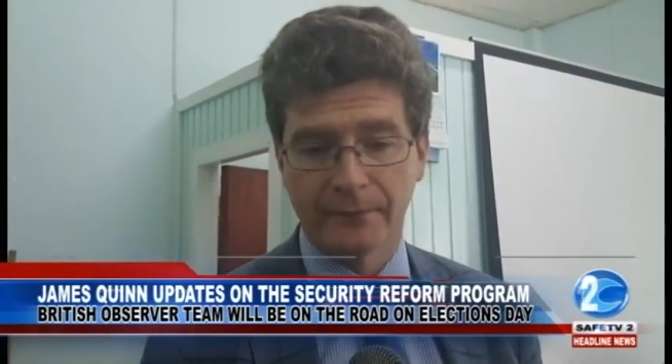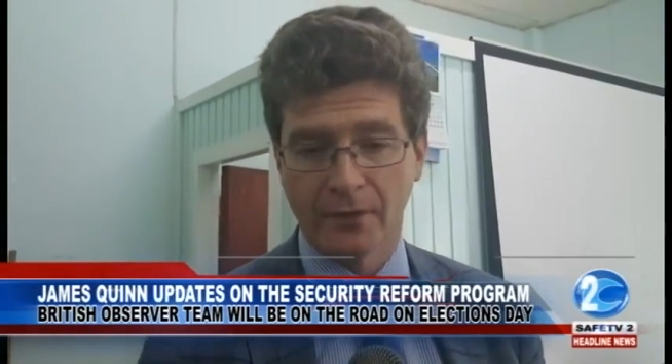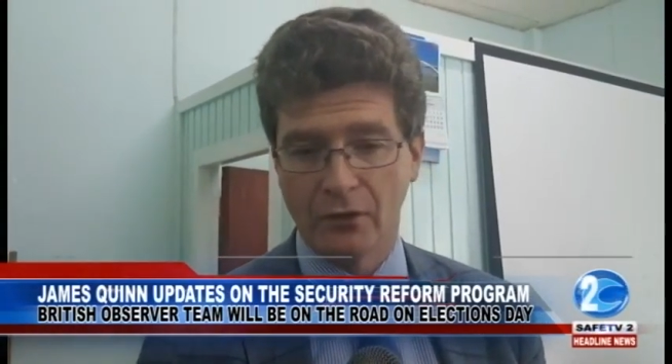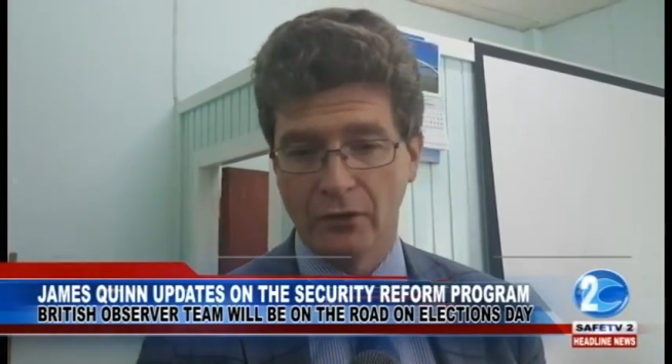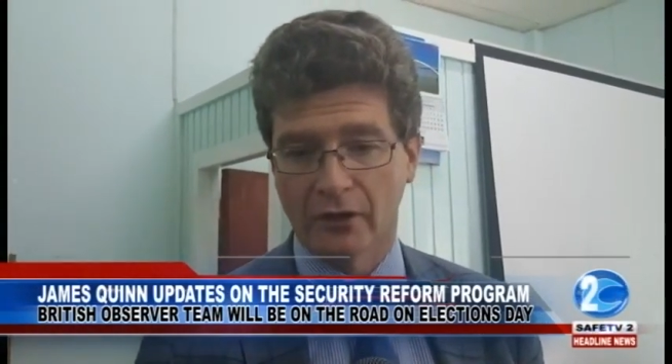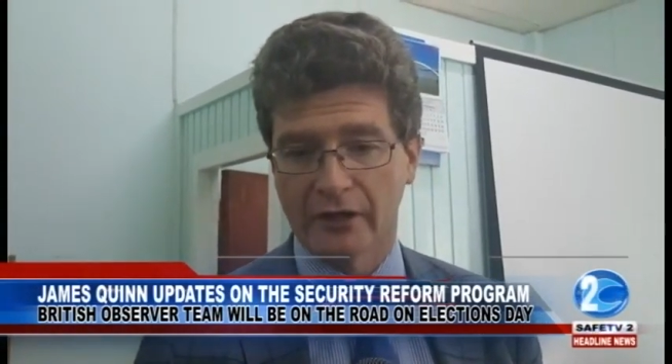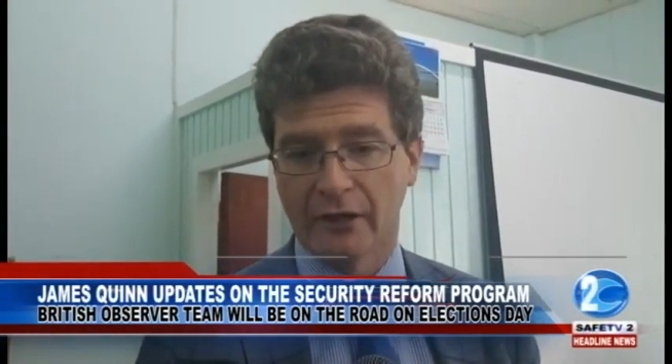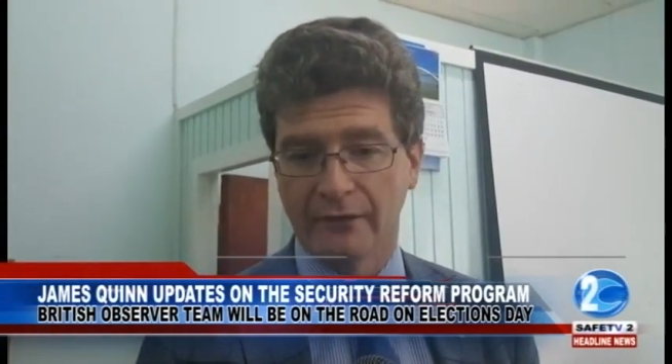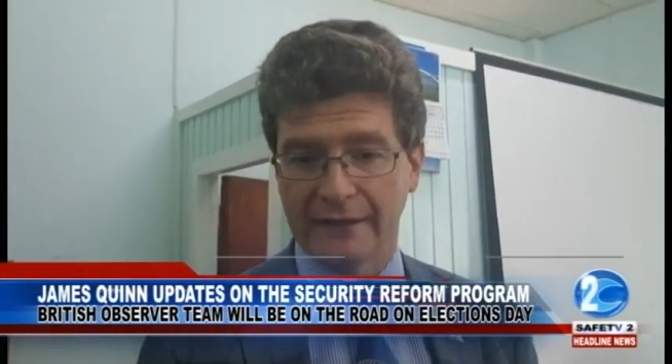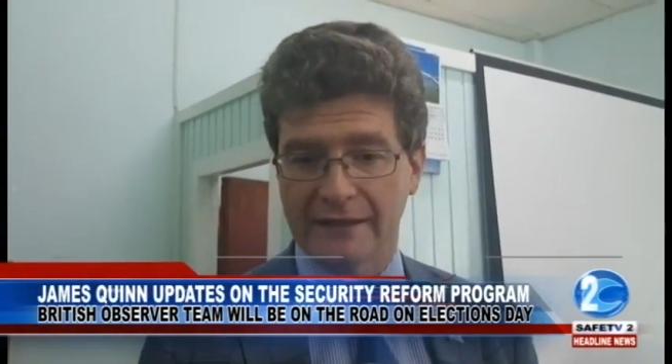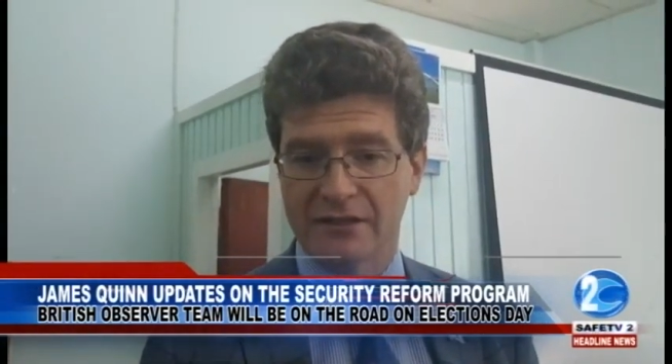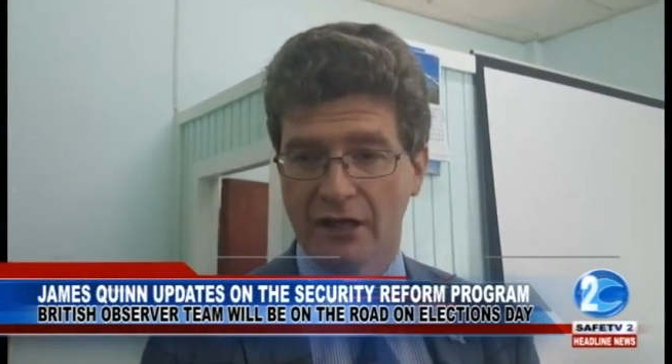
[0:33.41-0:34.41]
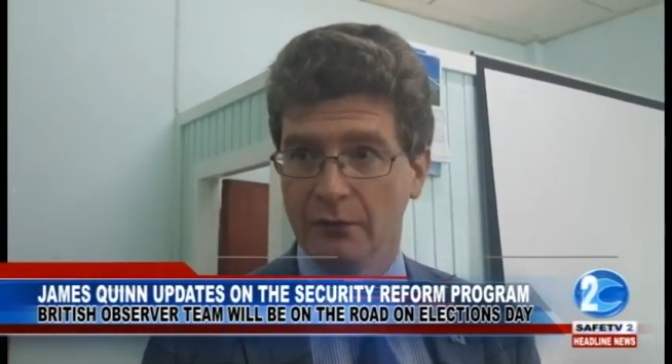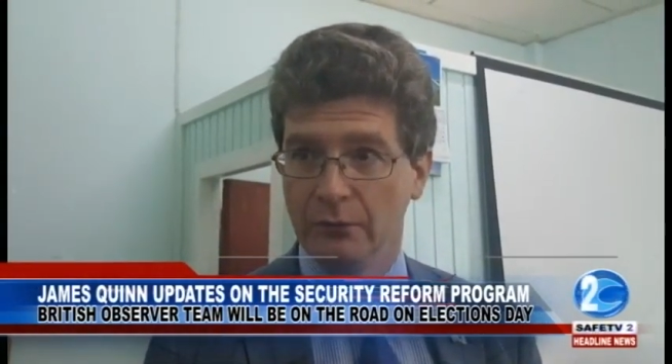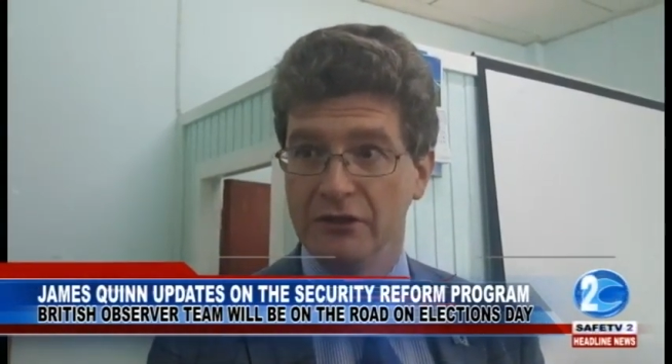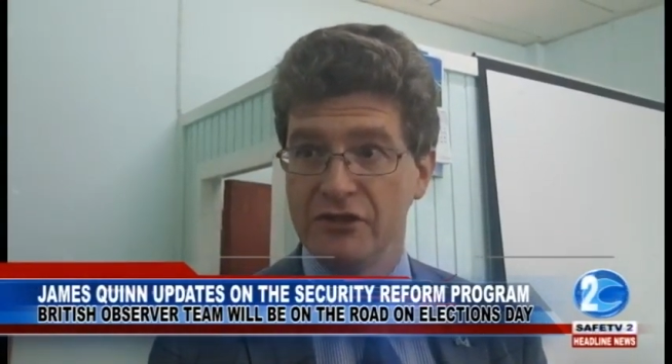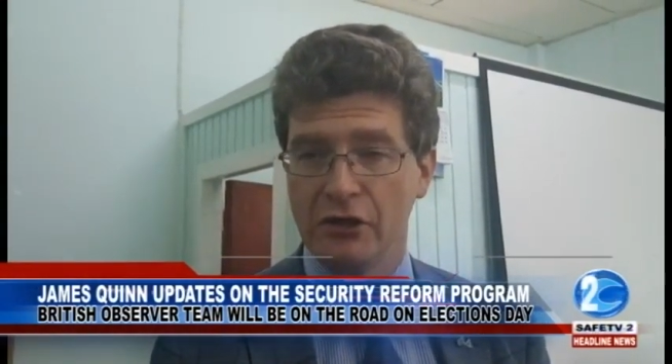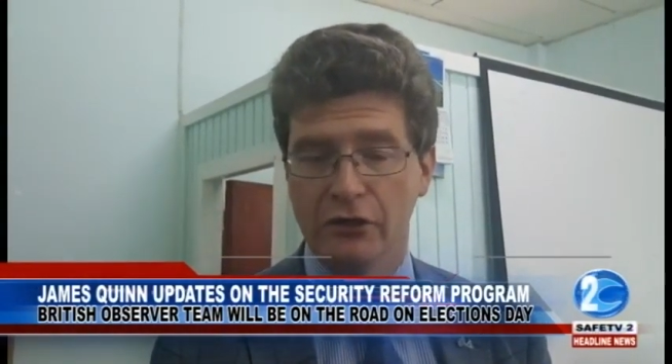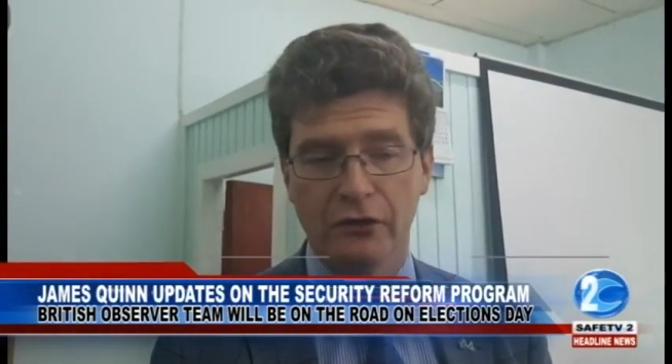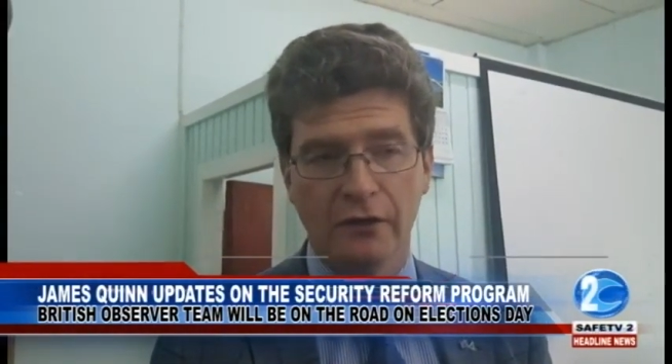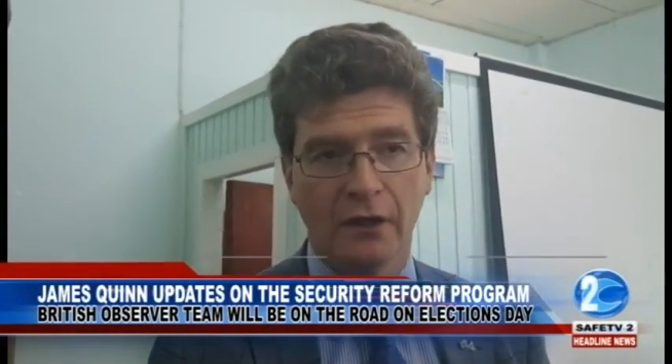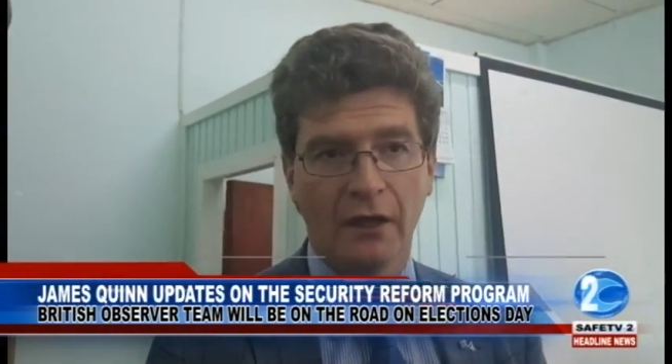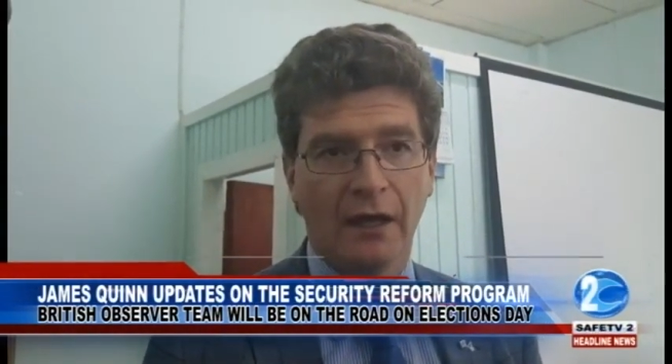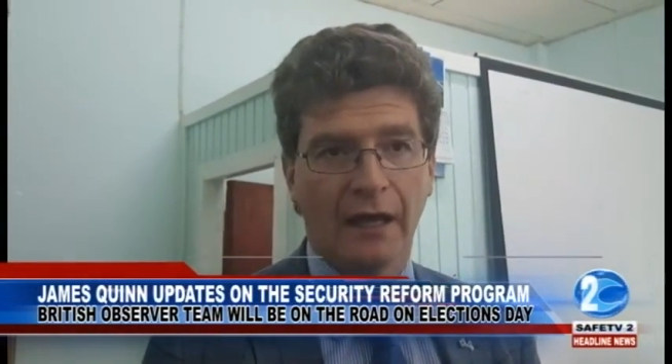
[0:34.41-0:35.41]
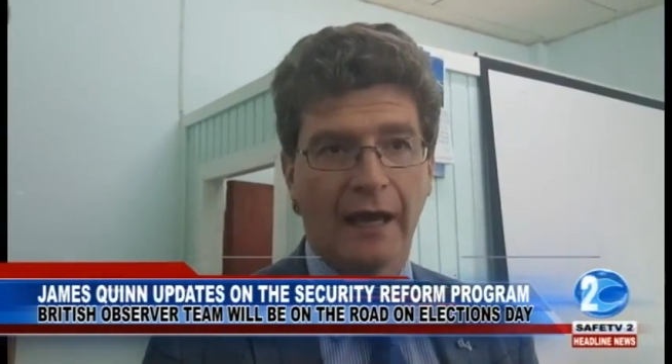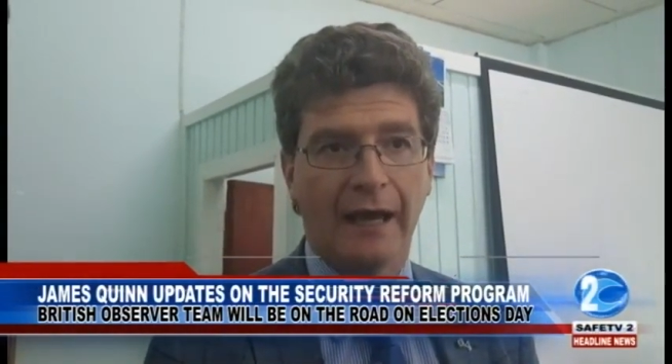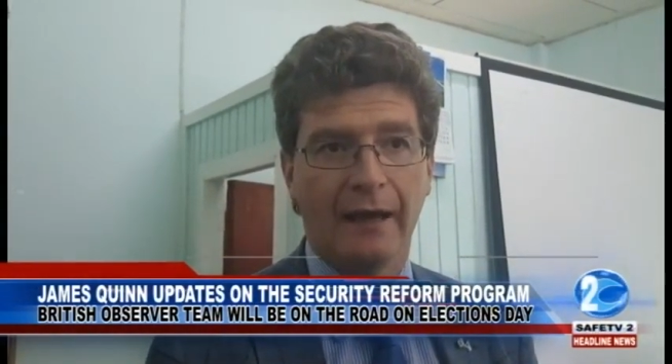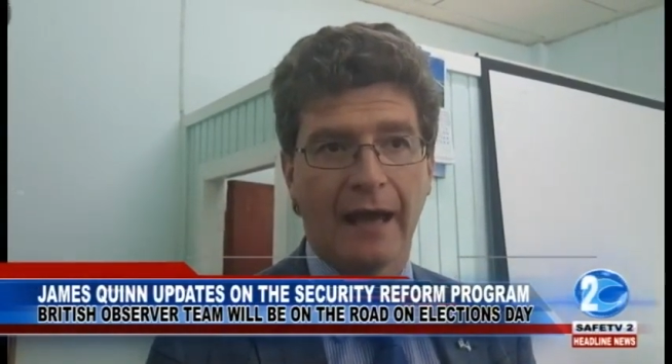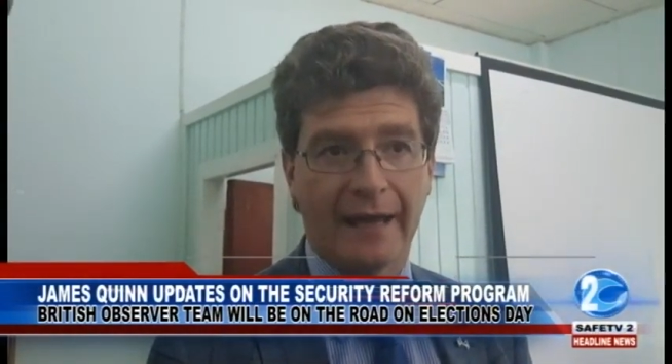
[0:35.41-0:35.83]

who are currently in town, will do, I